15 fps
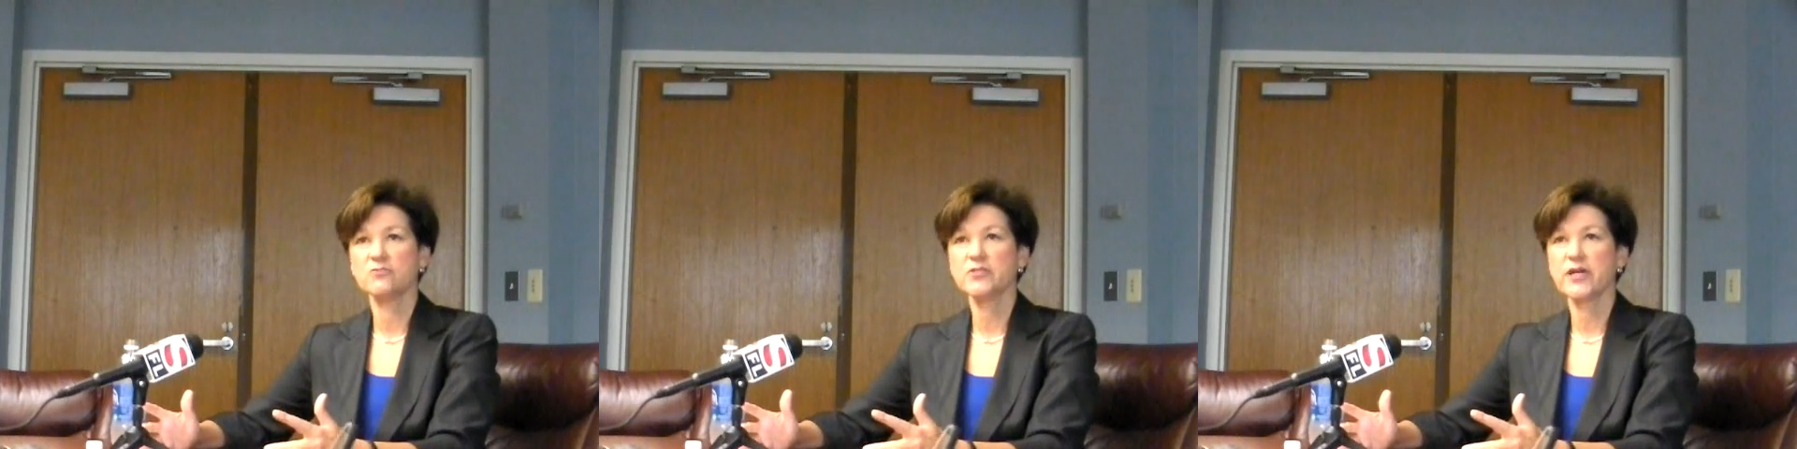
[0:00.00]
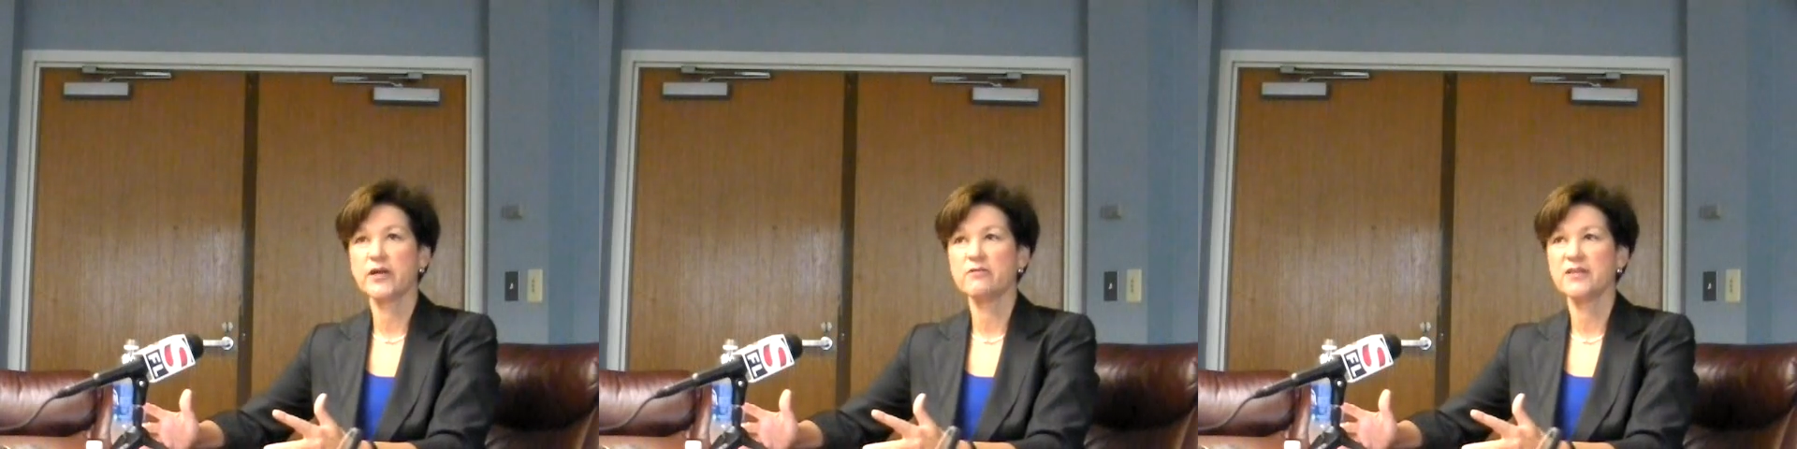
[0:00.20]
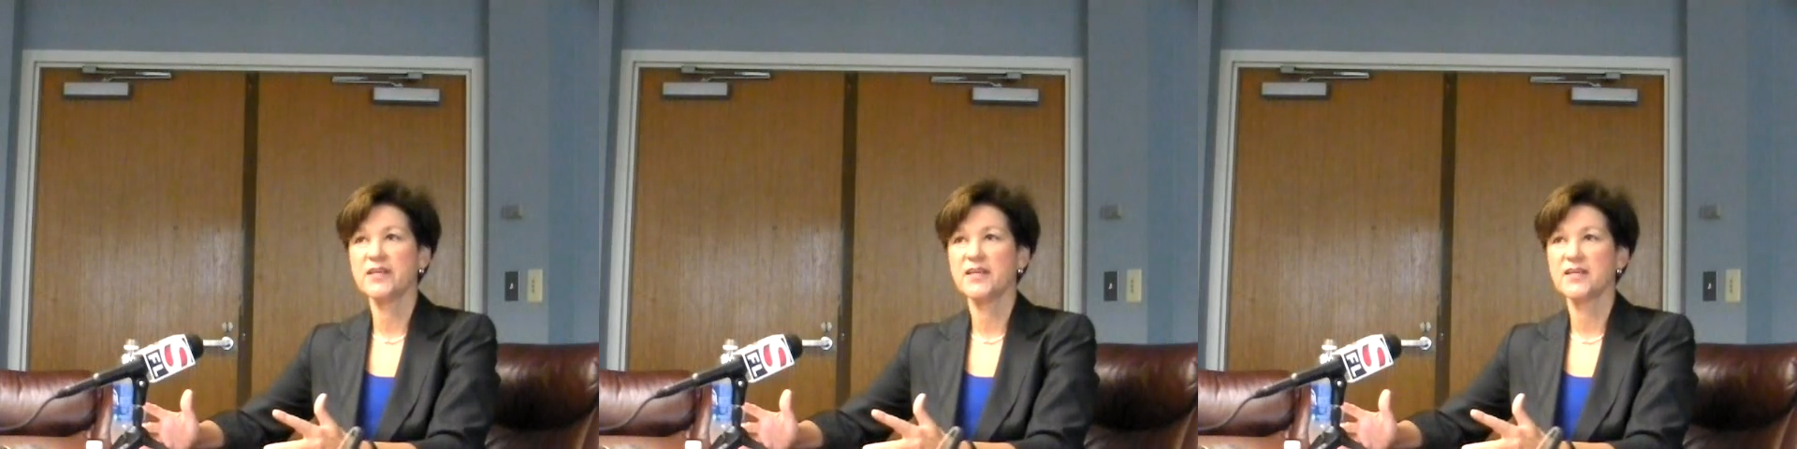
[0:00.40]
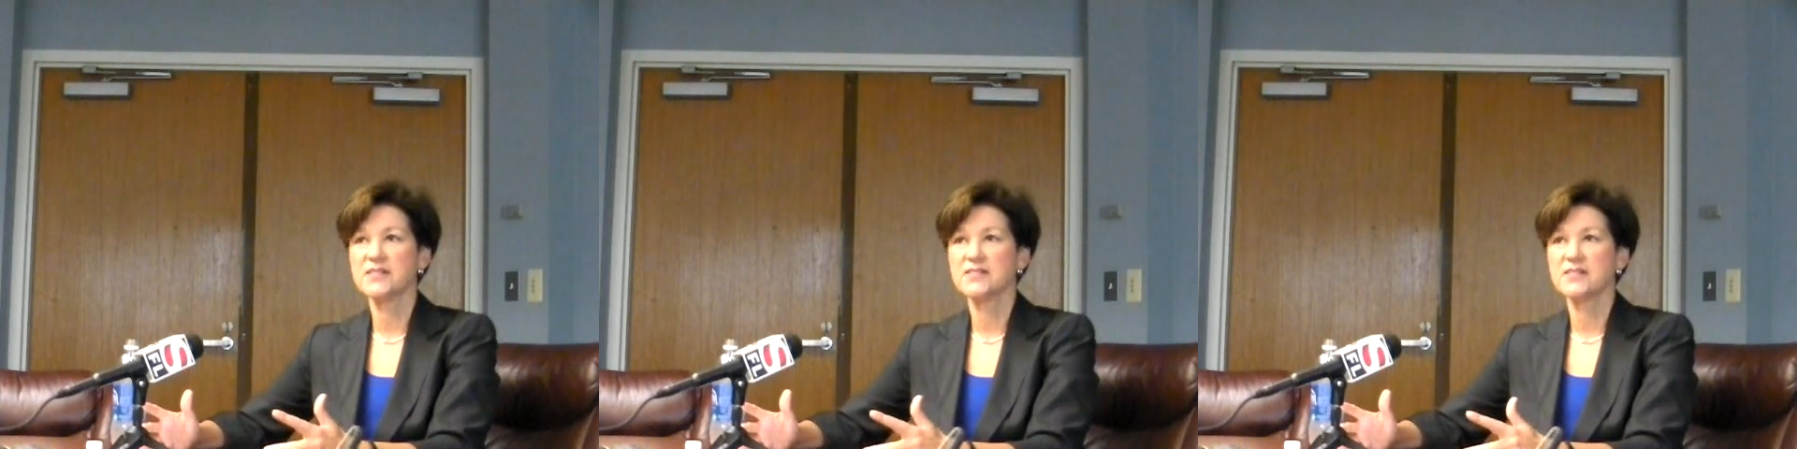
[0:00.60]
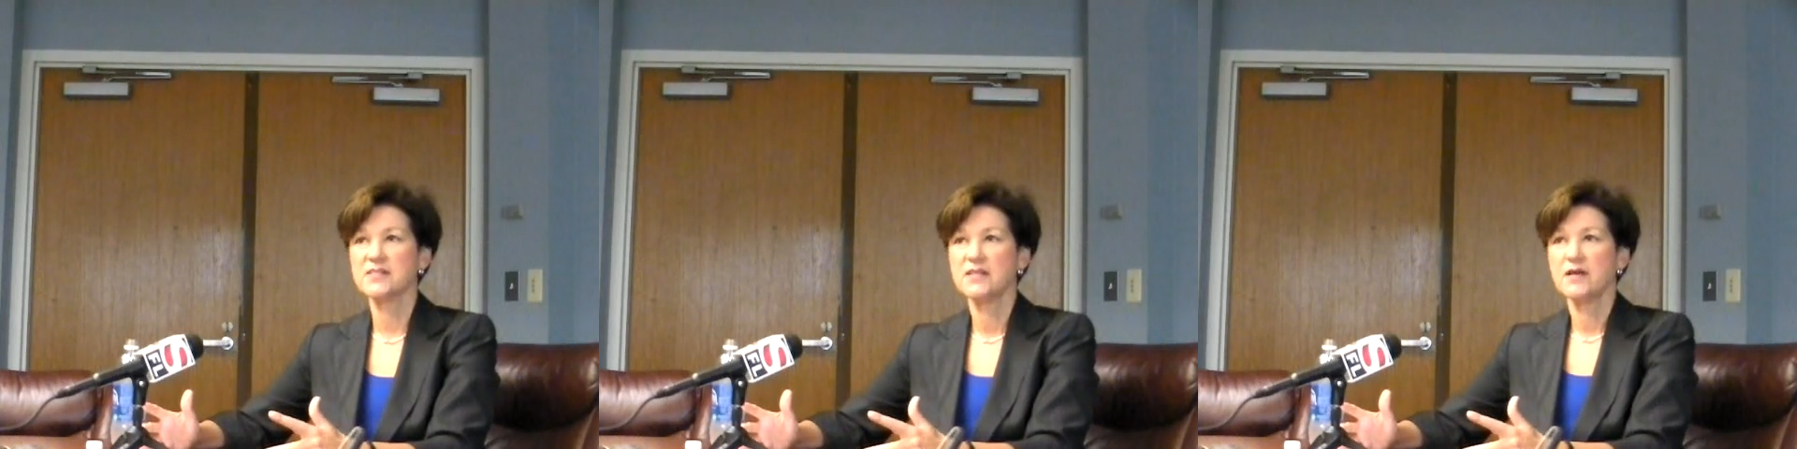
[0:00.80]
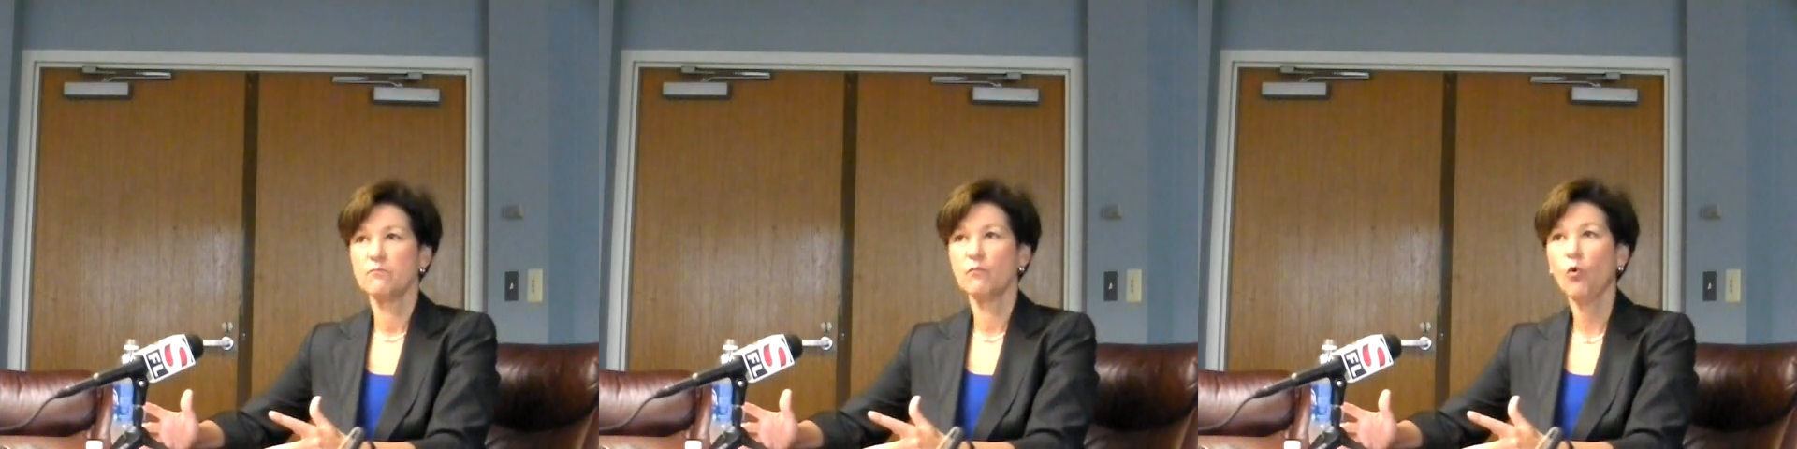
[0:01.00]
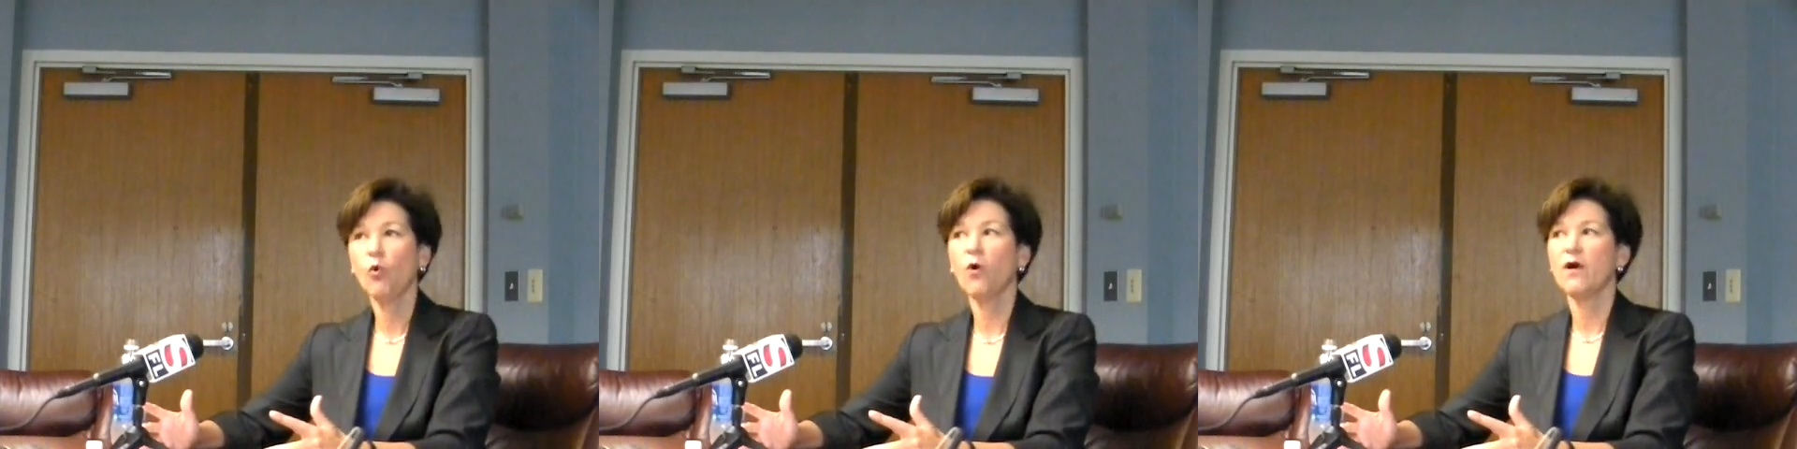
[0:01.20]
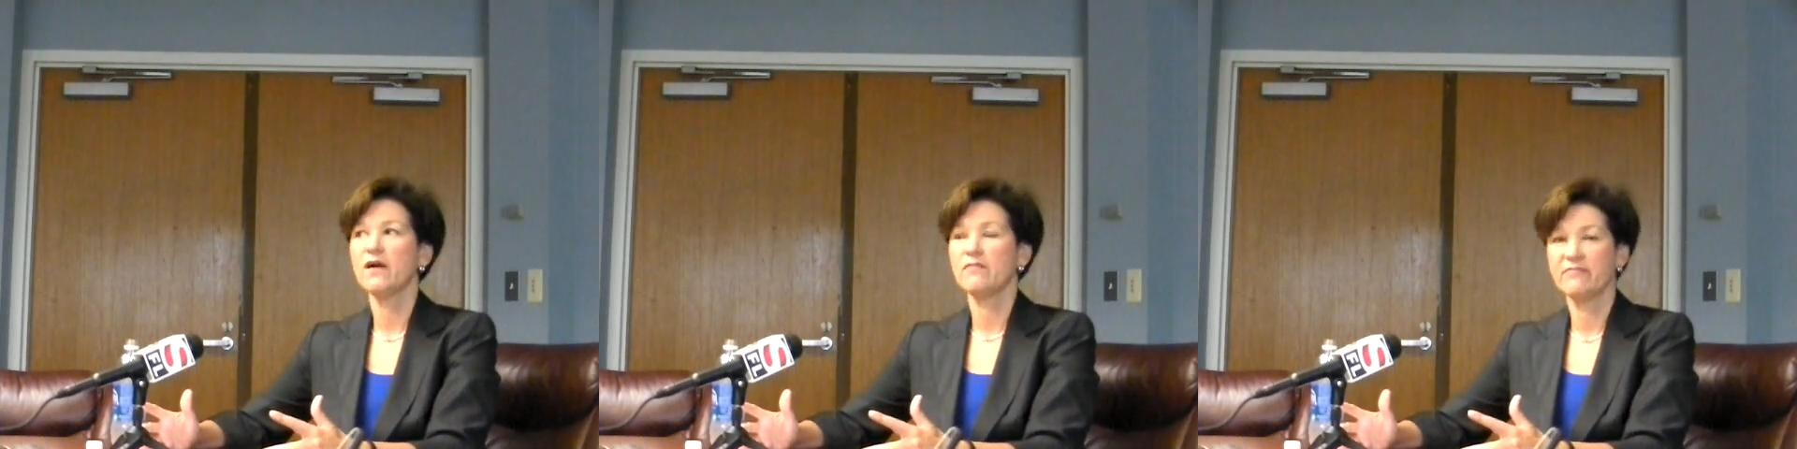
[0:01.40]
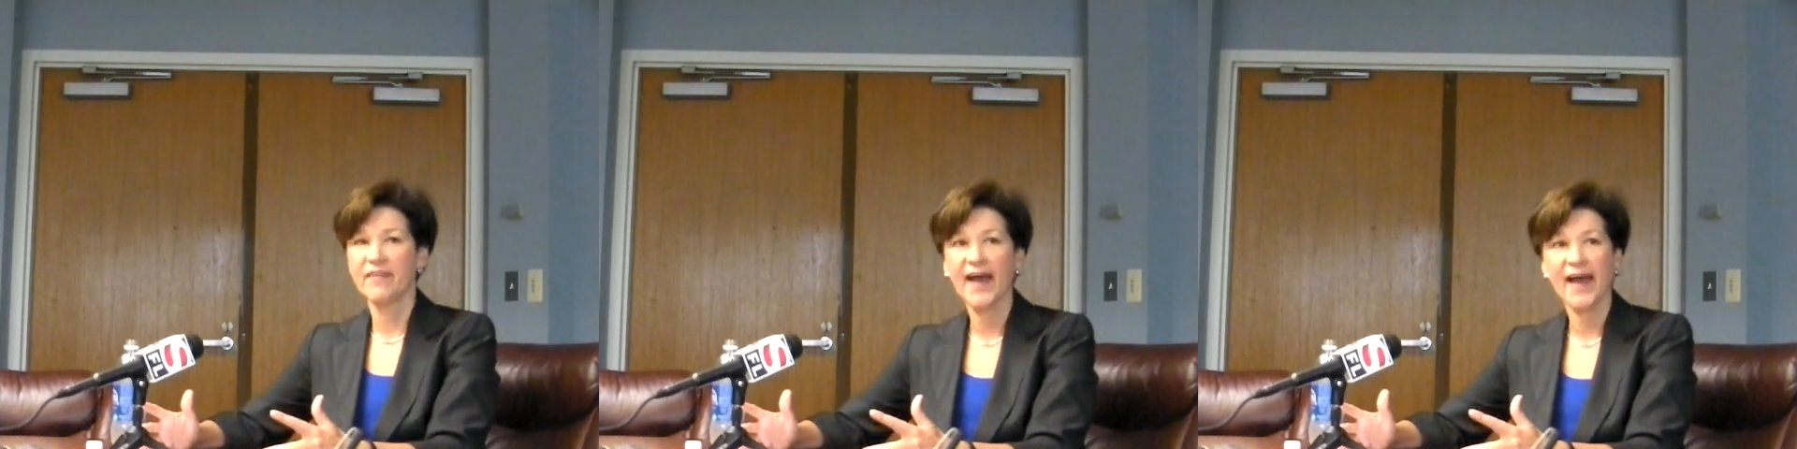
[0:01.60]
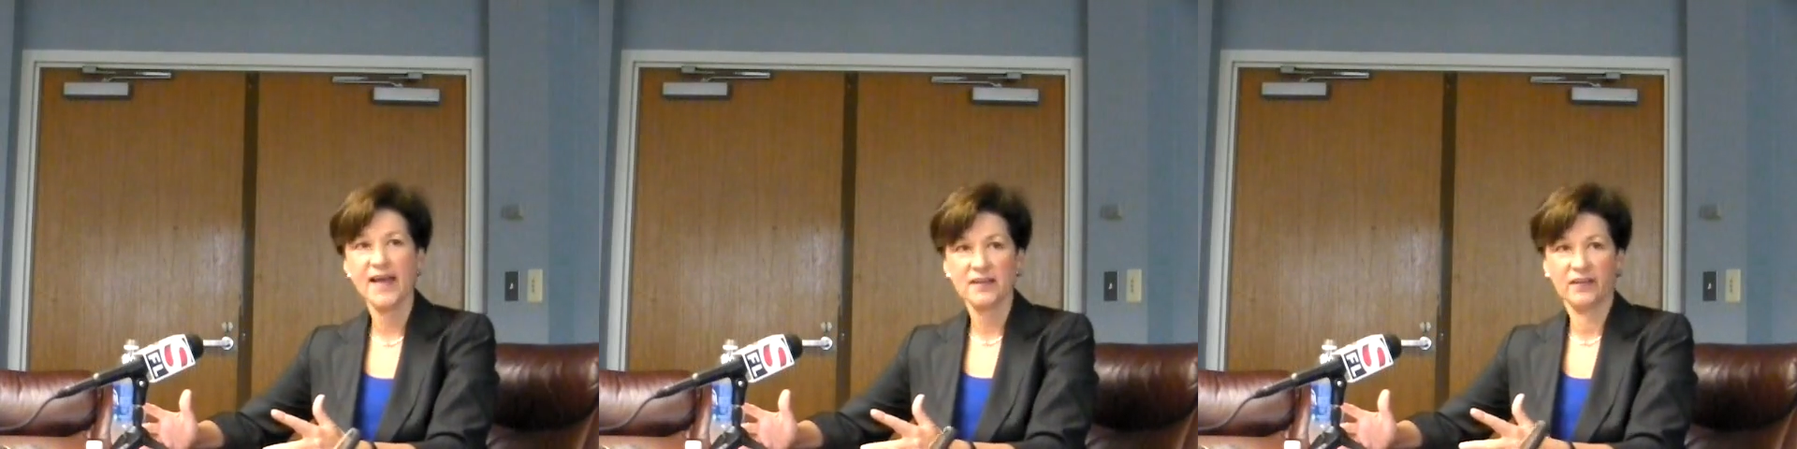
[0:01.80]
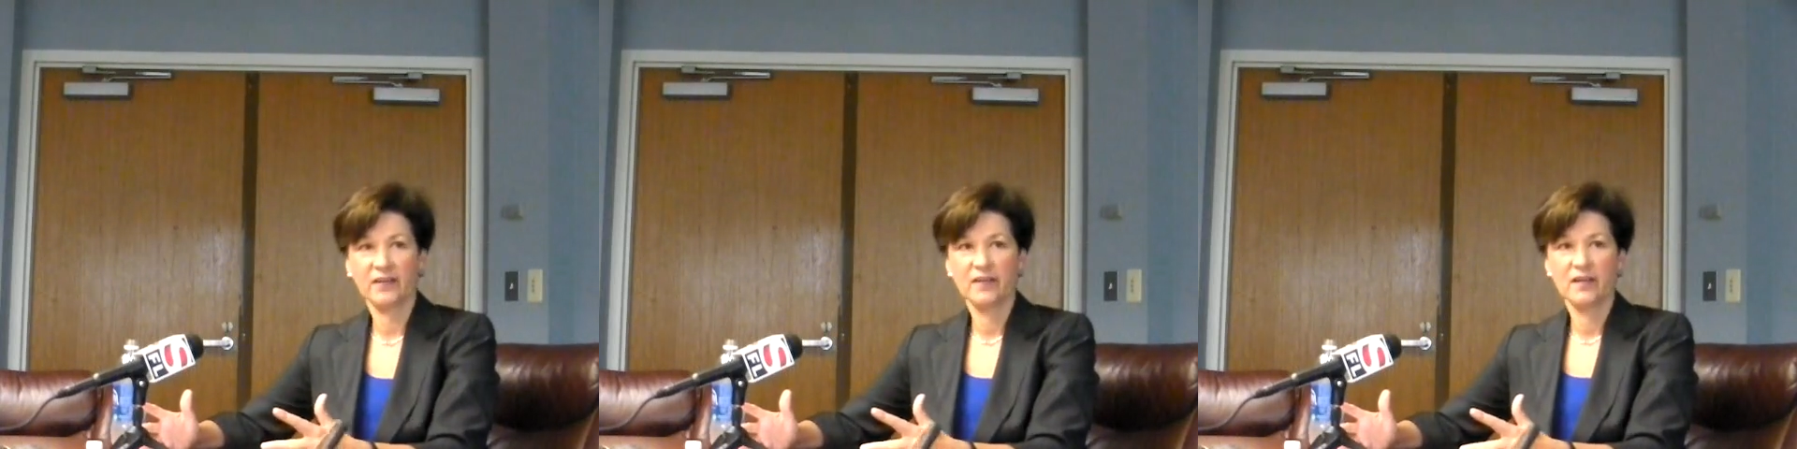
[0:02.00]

Tony, is more of that.